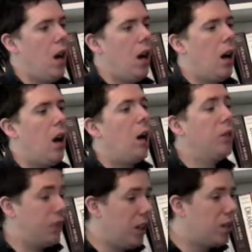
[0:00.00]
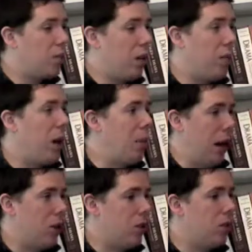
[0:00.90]
I would say it's one of my
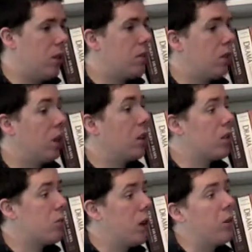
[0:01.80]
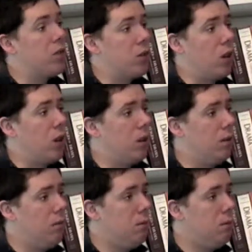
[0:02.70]
passions. It's certainly, that's what I was trained in.